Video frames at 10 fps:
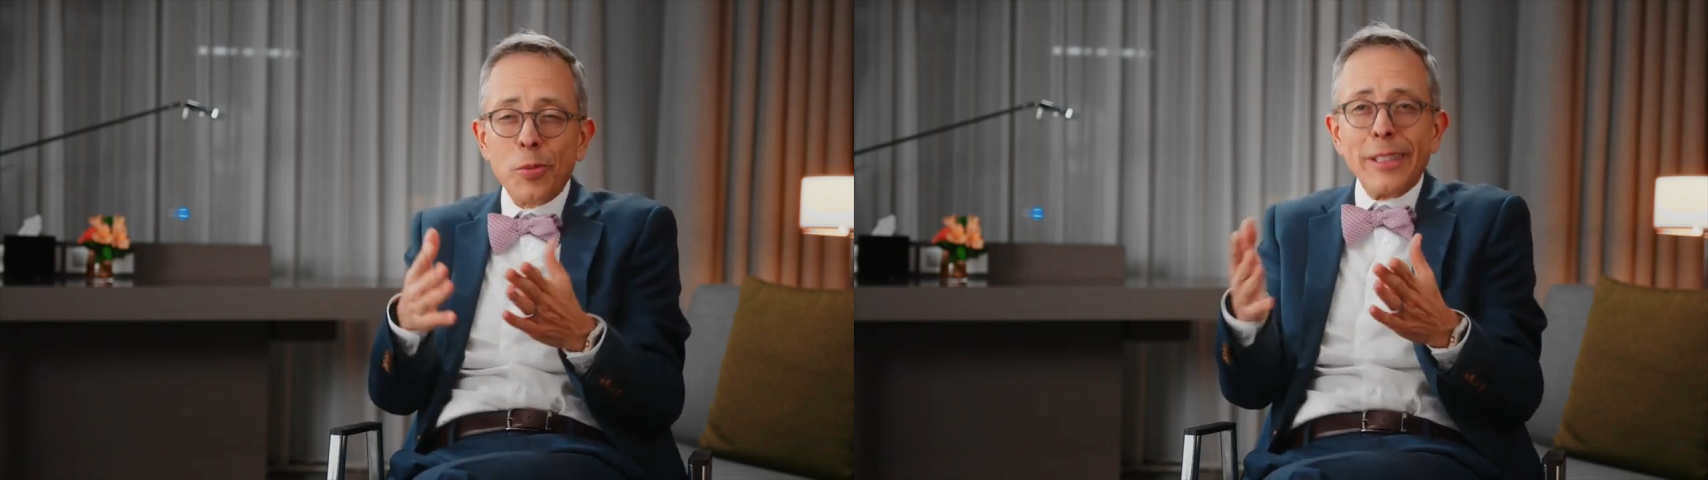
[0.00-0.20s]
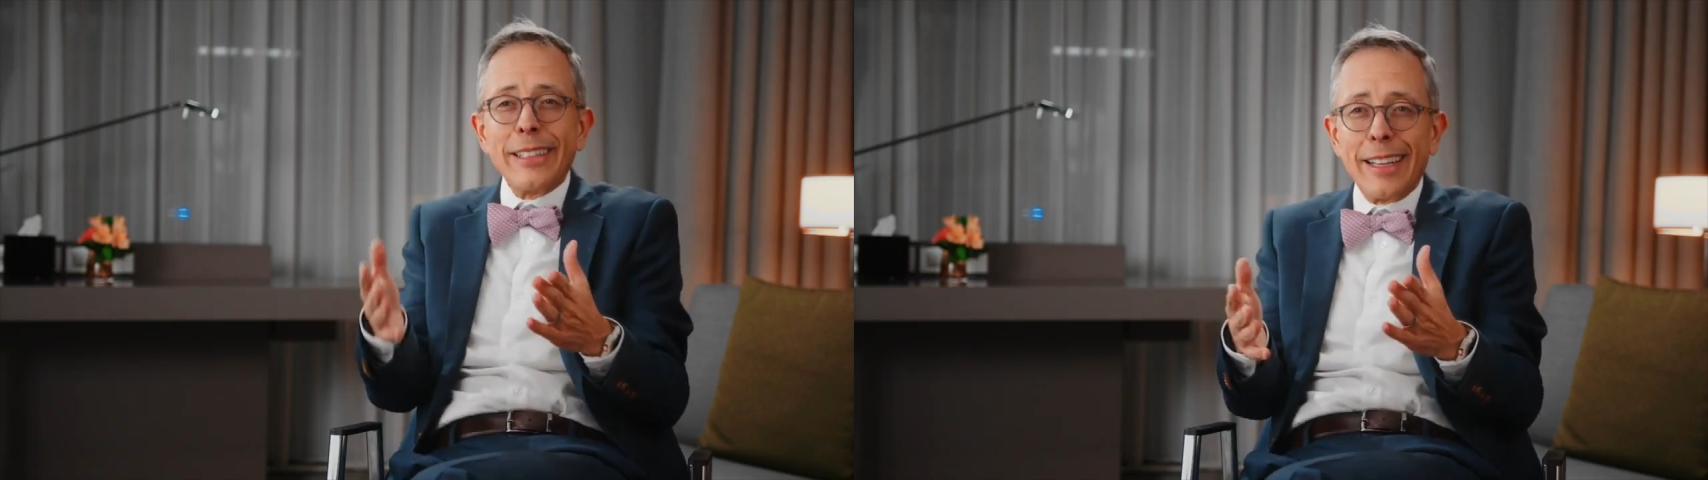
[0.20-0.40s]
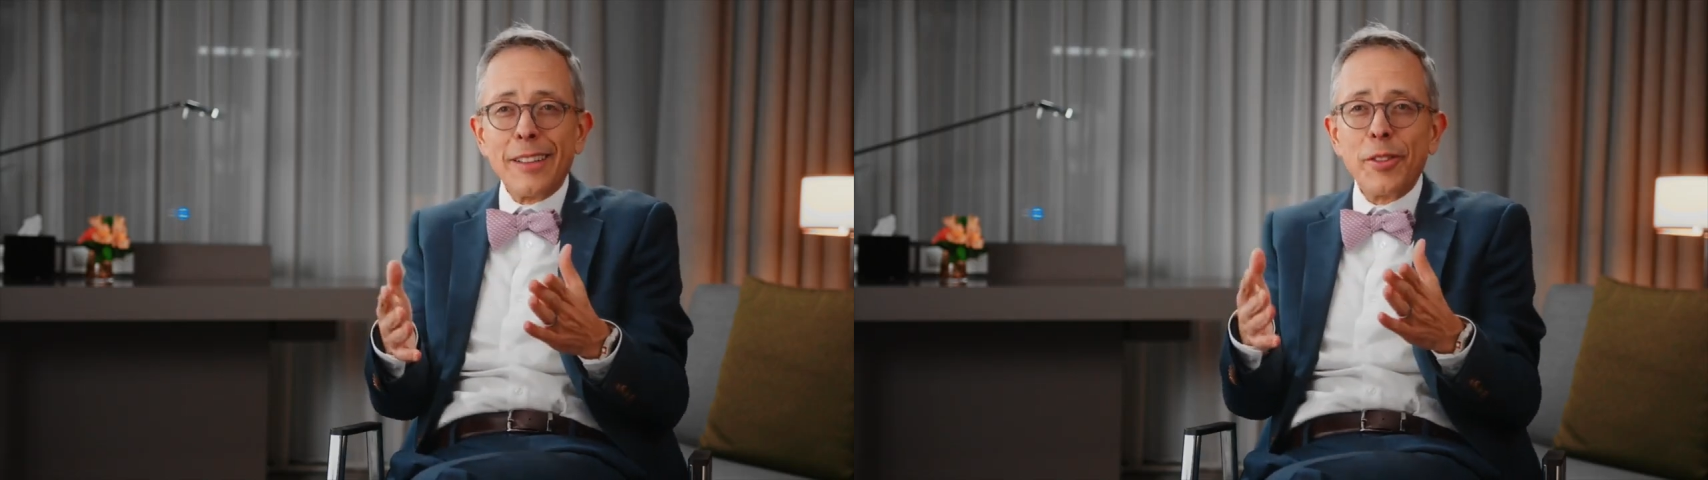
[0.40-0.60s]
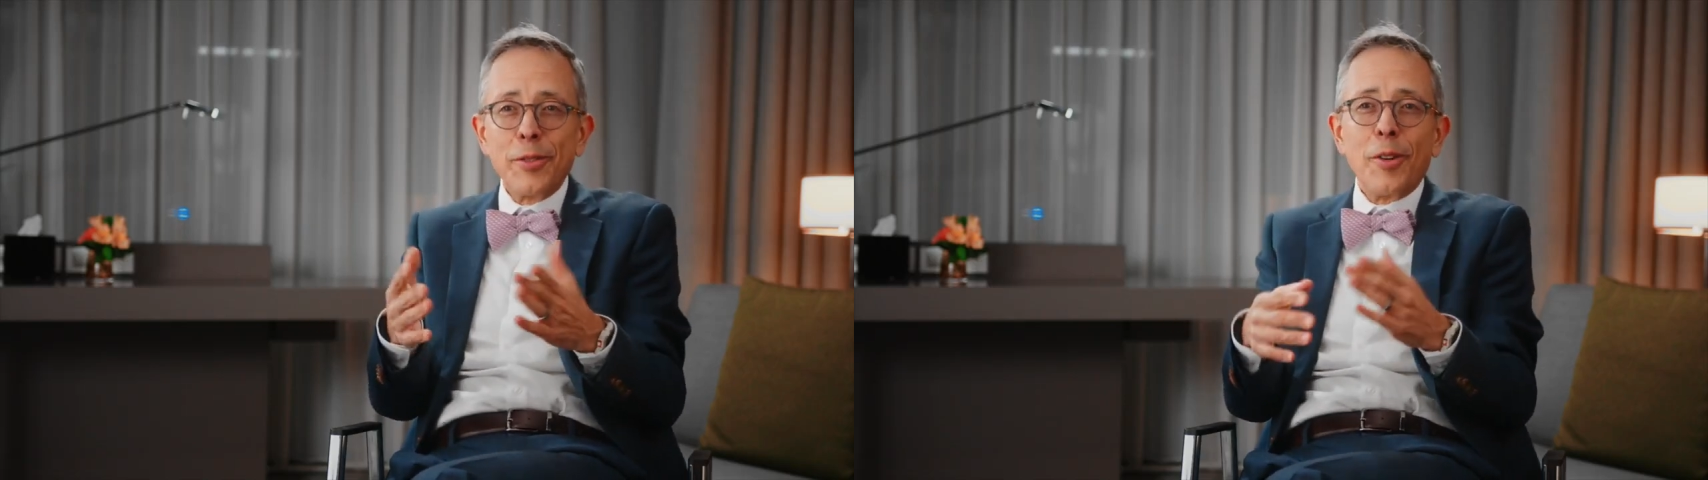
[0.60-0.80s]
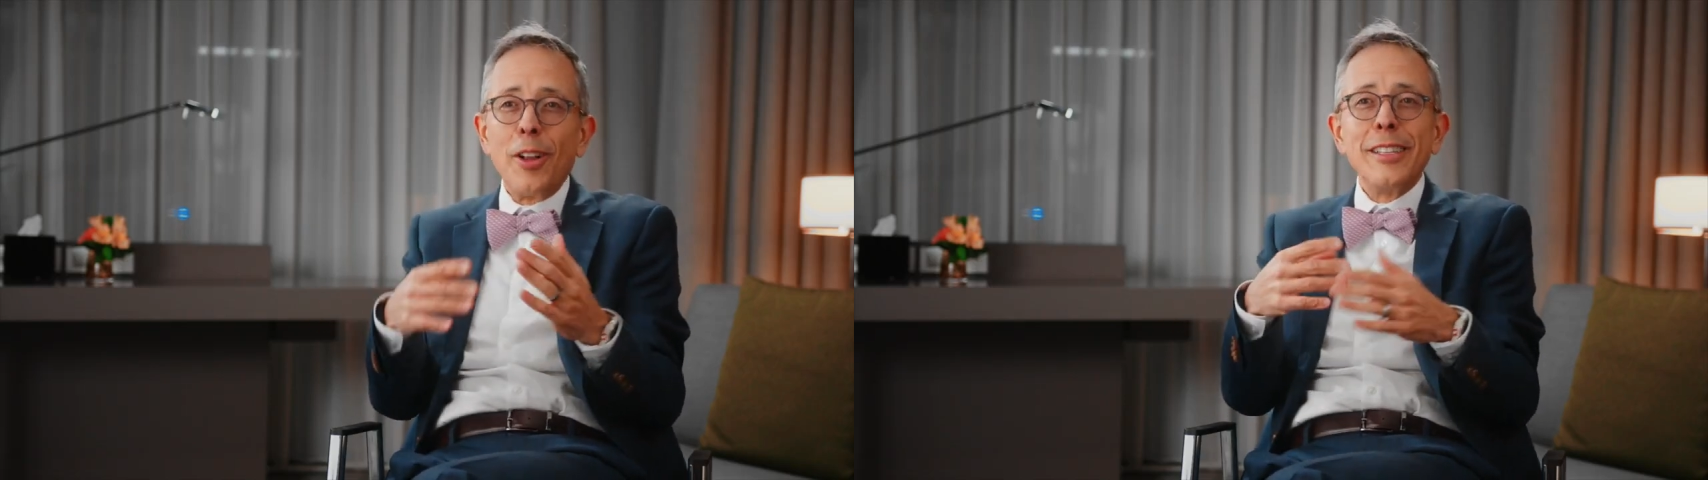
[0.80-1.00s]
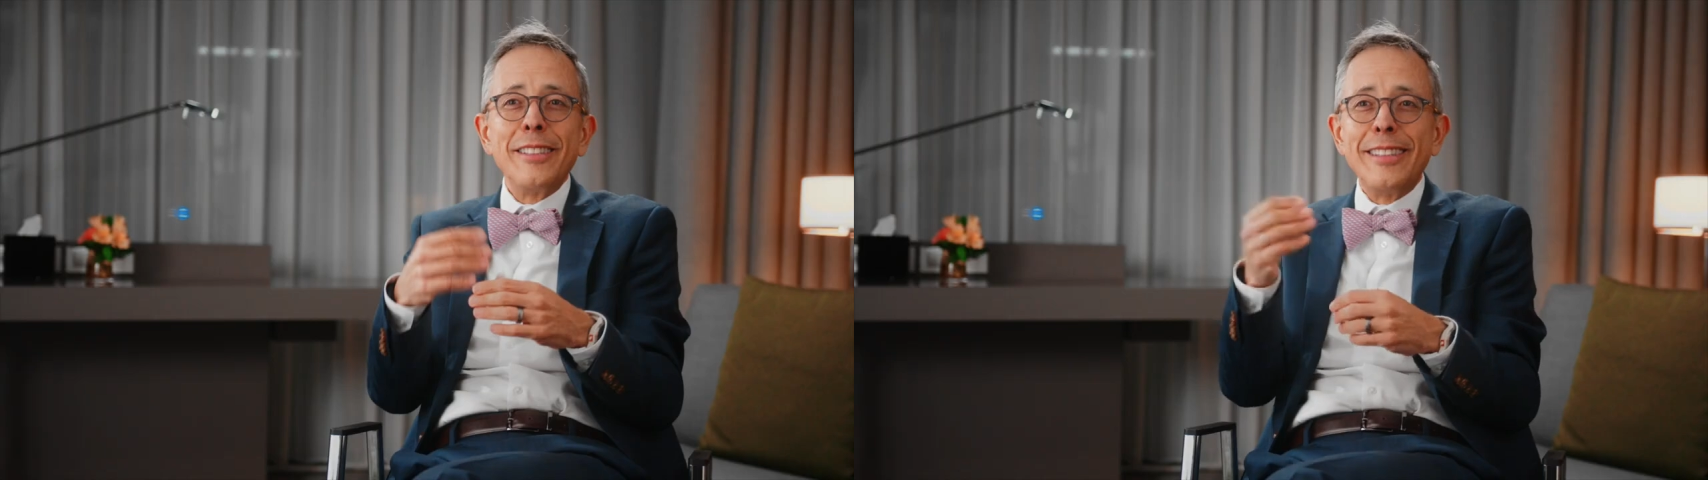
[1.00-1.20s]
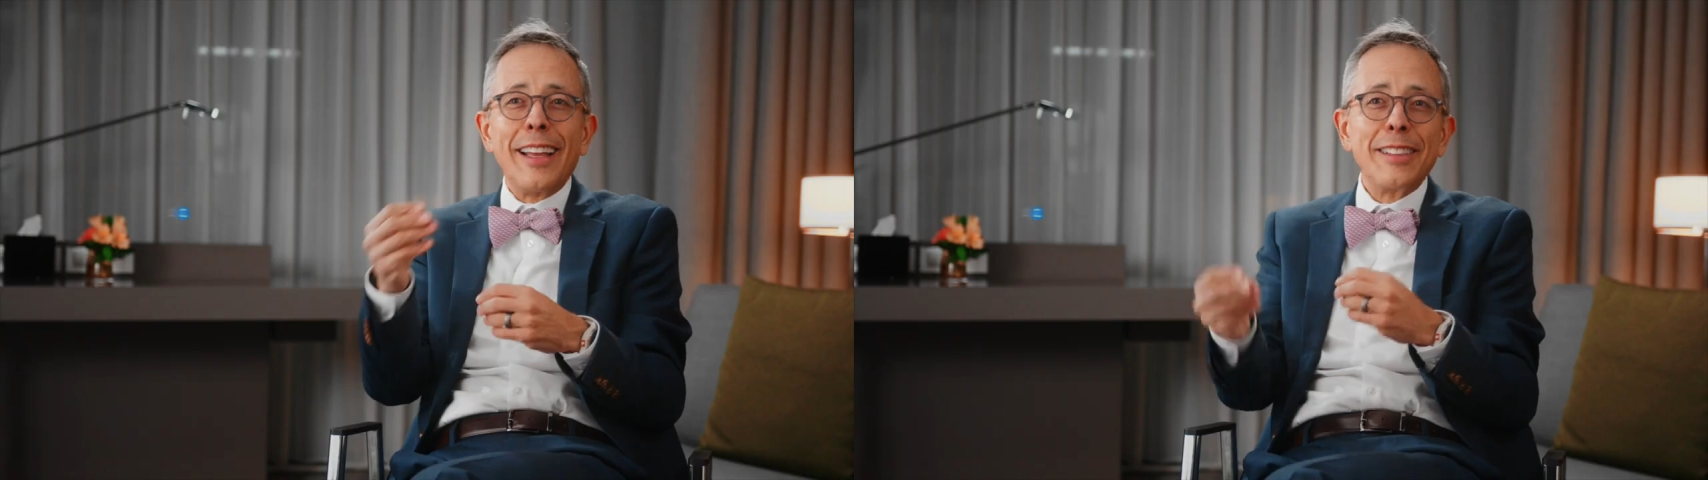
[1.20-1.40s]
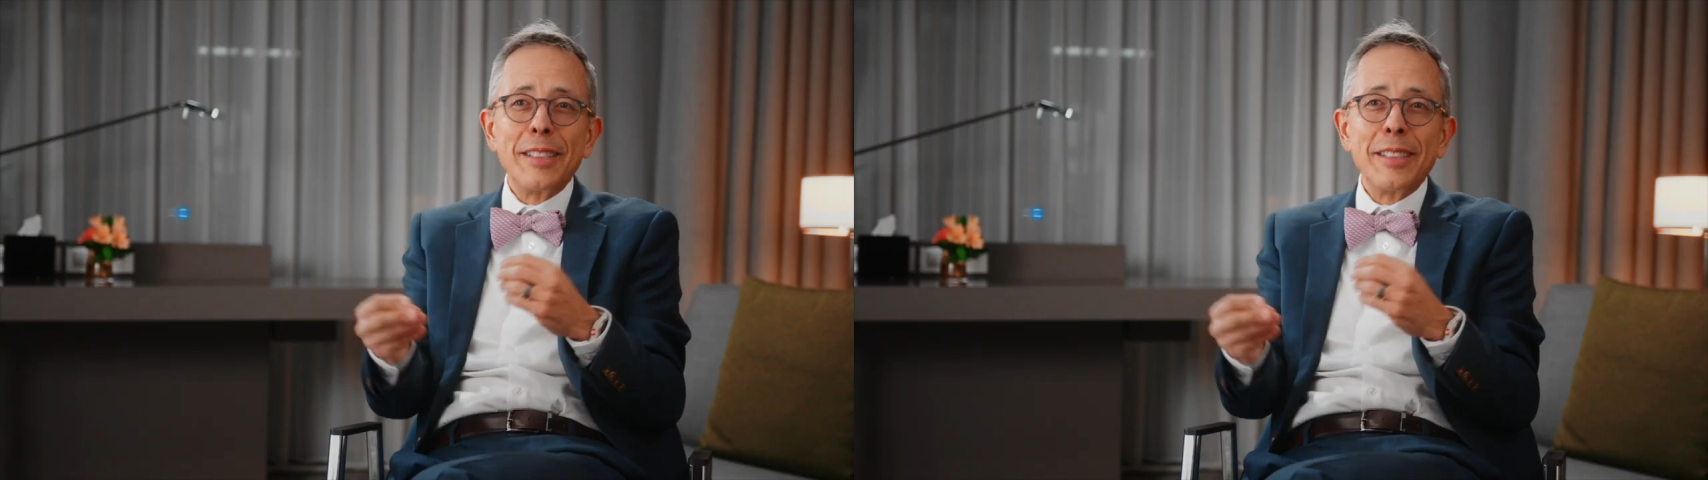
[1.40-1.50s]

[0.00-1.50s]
really tell you all the details